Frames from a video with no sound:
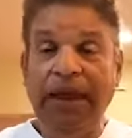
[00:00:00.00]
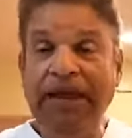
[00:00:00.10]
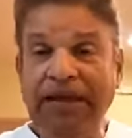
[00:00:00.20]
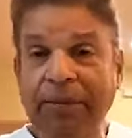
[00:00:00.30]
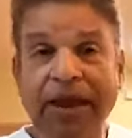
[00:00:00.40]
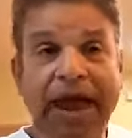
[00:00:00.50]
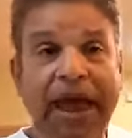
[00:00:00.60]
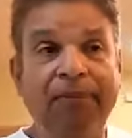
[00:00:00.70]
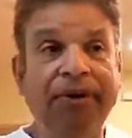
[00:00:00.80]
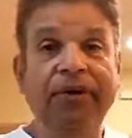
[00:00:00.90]
pandemic
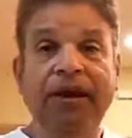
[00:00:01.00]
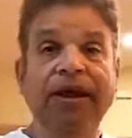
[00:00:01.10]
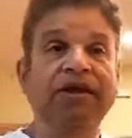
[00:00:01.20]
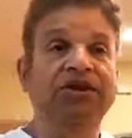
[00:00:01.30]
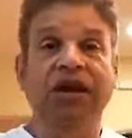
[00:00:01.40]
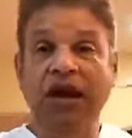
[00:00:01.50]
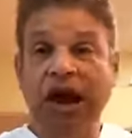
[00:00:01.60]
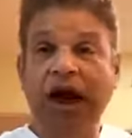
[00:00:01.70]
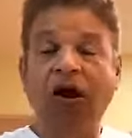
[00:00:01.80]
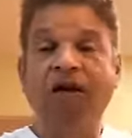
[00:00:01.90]
happened is
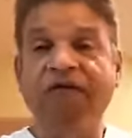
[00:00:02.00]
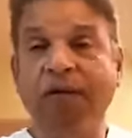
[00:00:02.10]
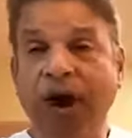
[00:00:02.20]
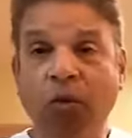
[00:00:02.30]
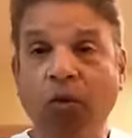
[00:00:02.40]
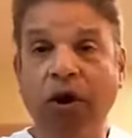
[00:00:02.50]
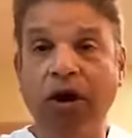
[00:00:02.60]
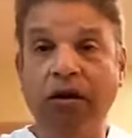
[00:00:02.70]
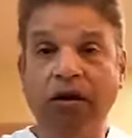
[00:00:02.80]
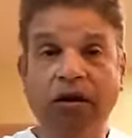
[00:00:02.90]
I offer my
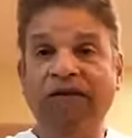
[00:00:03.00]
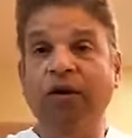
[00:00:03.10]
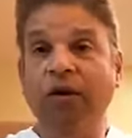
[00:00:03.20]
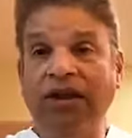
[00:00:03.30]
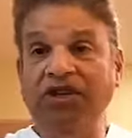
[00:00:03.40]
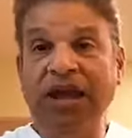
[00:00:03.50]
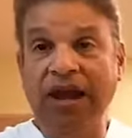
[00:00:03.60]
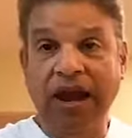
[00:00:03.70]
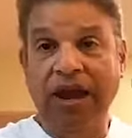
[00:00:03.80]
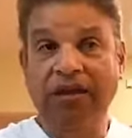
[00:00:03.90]
work every
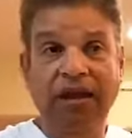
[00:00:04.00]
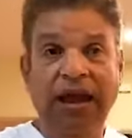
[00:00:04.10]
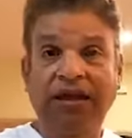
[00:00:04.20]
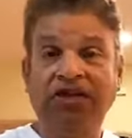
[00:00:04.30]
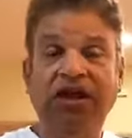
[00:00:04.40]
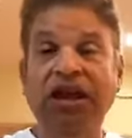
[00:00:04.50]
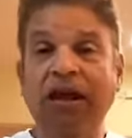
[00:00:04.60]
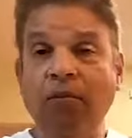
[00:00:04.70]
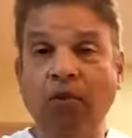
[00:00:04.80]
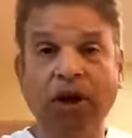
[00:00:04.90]
Wednesday night and
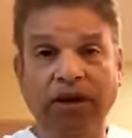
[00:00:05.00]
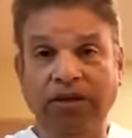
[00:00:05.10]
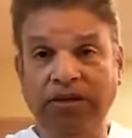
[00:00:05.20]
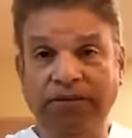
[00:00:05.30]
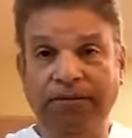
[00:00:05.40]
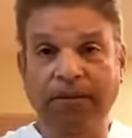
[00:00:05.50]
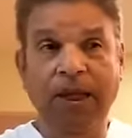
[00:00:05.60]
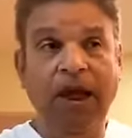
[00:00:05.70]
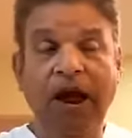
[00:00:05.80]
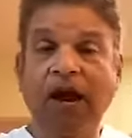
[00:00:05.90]
Sunday mornings.
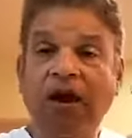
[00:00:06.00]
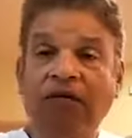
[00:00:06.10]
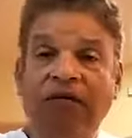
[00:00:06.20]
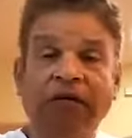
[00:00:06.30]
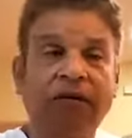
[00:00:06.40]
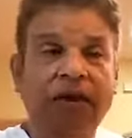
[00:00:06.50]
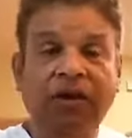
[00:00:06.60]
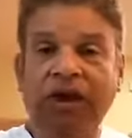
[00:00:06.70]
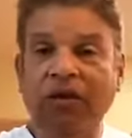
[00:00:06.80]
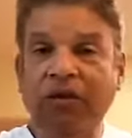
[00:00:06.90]
I
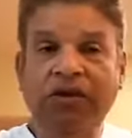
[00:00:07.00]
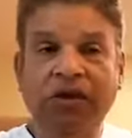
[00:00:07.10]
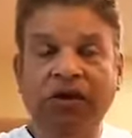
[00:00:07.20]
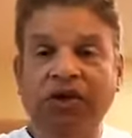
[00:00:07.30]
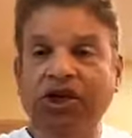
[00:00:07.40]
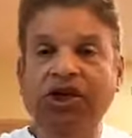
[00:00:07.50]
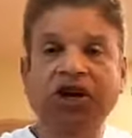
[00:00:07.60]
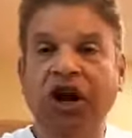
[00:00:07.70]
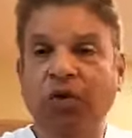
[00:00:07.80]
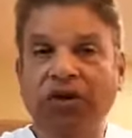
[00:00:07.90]
offer, to
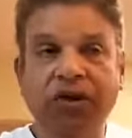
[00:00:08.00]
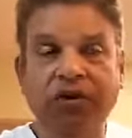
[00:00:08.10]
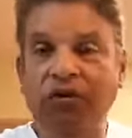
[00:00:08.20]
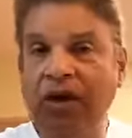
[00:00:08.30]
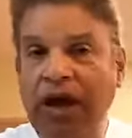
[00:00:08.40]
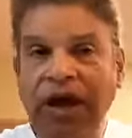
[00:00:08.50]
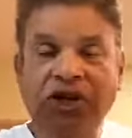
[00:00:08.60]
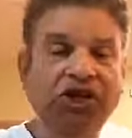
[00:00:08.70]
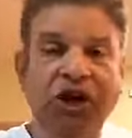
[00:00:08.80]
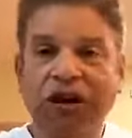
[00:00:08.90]
share with you
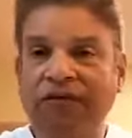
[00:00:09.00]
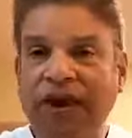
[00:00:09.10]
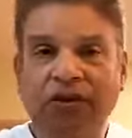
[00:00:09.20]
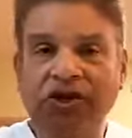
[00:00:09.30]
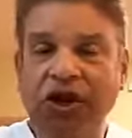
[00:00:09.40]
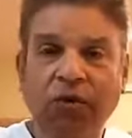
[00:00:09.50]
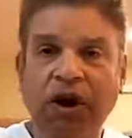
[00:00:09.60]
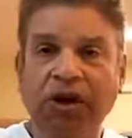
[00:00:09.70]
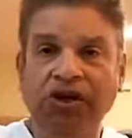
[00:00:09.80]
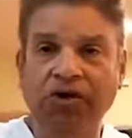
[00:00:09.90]
a chunk of energy
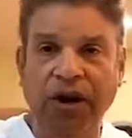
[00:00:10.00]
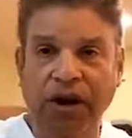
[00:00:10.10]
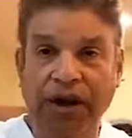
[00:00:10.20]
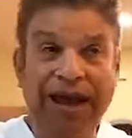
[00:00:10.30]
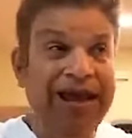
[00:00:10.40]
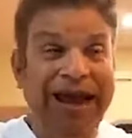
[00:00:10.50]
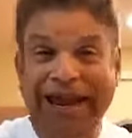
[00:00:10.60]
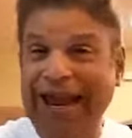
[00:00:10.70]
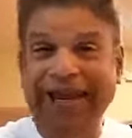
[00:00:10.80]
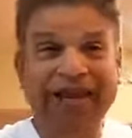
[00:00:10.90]
awareness training. Now,
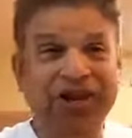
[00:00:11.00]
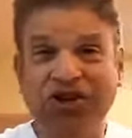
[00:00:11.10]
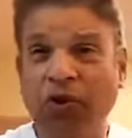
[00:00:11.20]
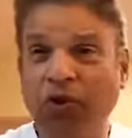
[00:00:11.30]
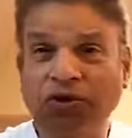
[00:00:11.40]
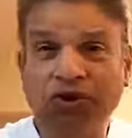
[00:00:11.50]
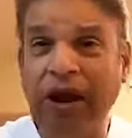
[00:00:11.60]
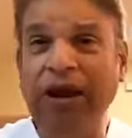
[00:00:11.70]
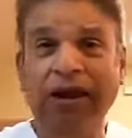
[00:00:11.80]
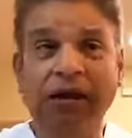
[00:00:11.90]
I can't teach the whole
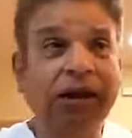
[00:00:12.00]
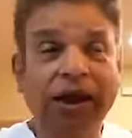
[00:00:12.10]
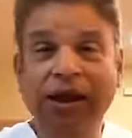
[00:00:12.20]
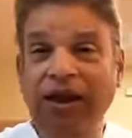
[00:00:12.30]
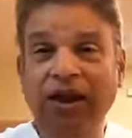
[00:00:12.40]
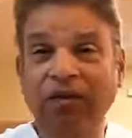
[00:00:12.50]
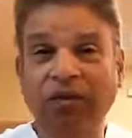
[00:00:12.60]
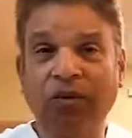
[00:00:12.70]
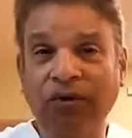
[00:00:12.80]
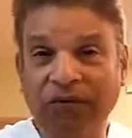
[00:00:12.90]
training,
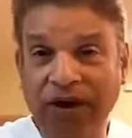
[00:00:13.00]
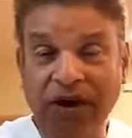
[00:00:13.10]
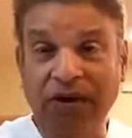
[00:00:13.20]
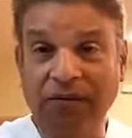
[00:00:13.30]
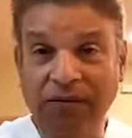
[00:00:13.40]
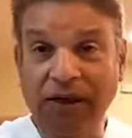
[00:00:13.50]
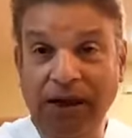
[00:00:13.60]
in one video.